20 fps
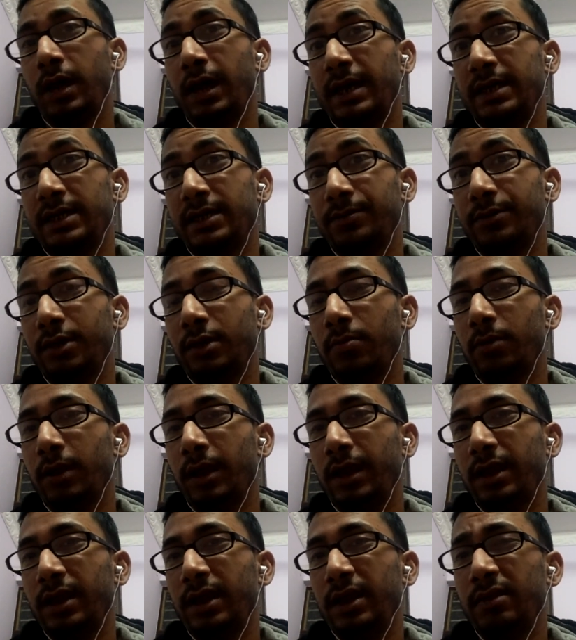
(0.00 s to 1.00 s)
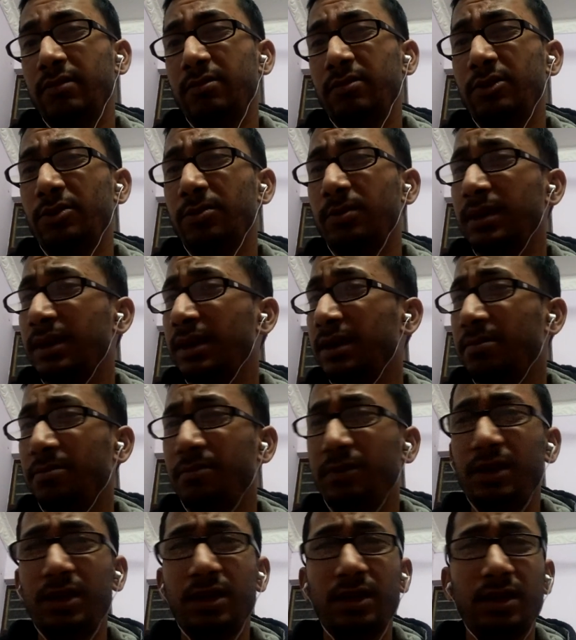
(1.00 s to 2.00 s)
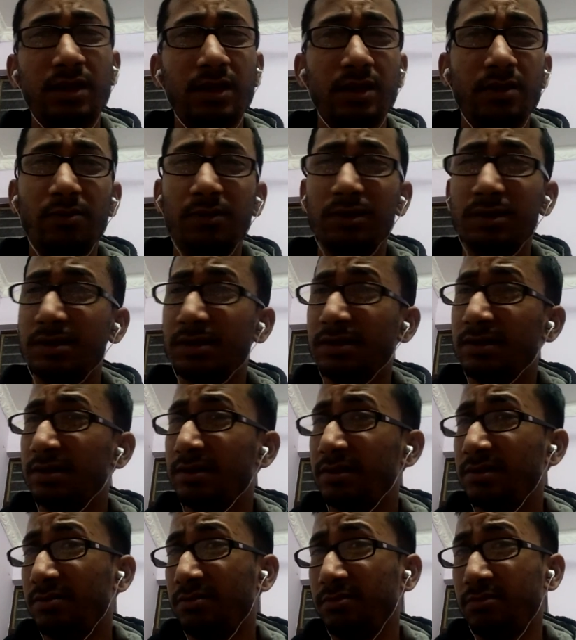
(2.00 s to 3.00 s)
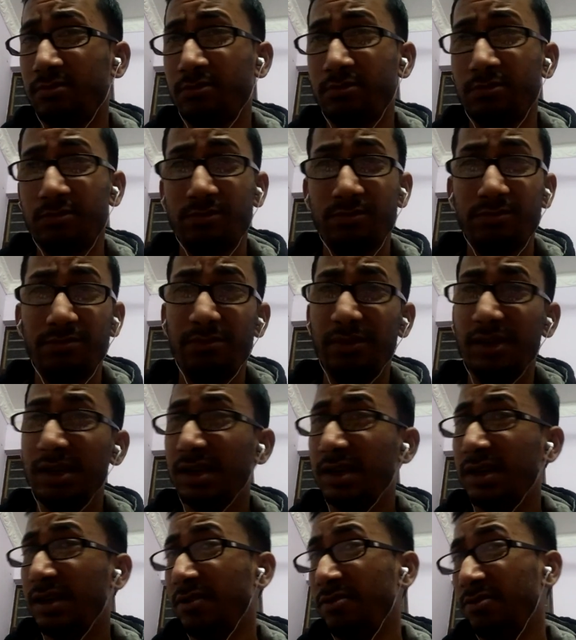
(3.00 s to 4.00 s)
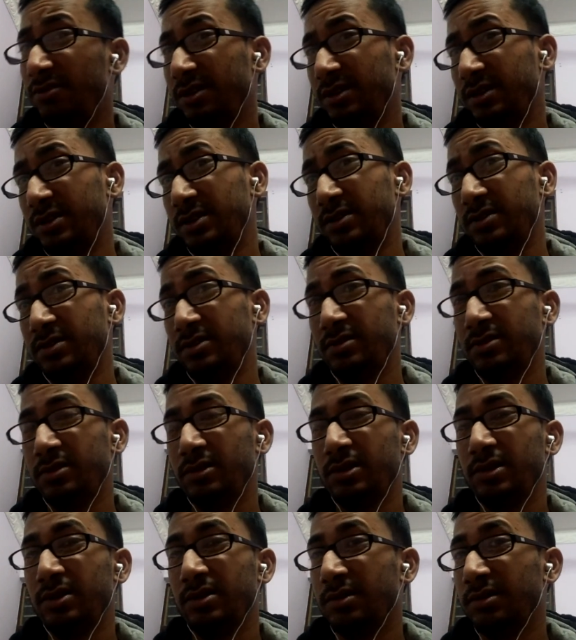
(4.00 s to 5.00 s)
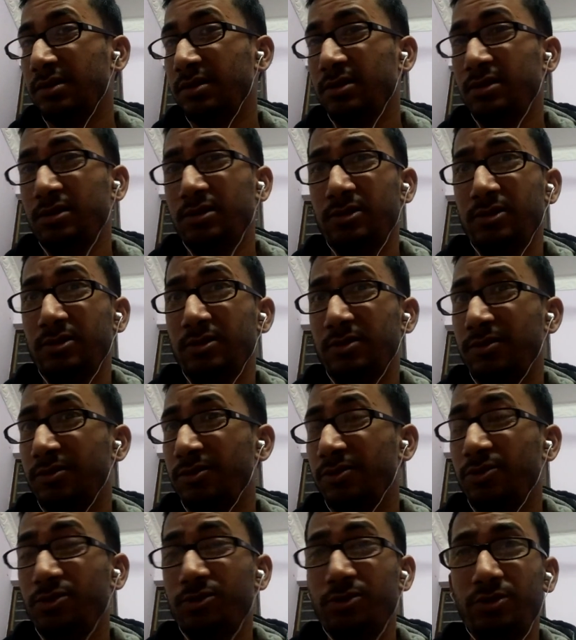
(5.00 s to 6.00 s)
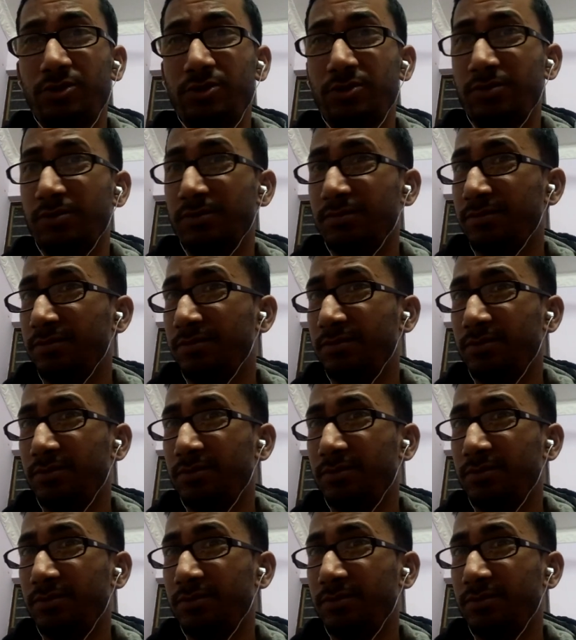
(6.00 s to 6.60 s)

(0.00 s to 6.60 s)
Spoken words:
I accepted blindly? You will get many questions. Many questions. Don't know.